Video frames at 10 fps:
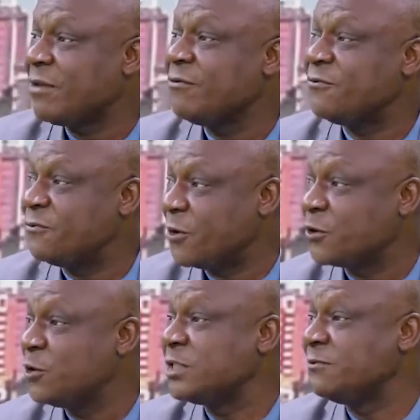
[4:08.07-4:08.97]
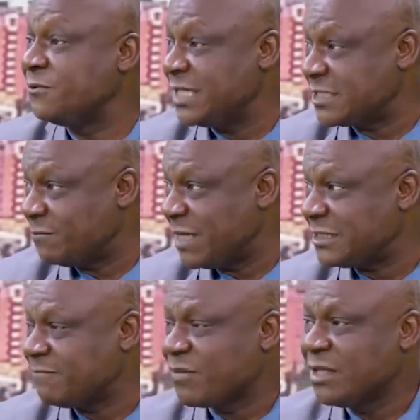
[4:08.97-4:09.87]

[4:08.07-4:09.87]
for those investments.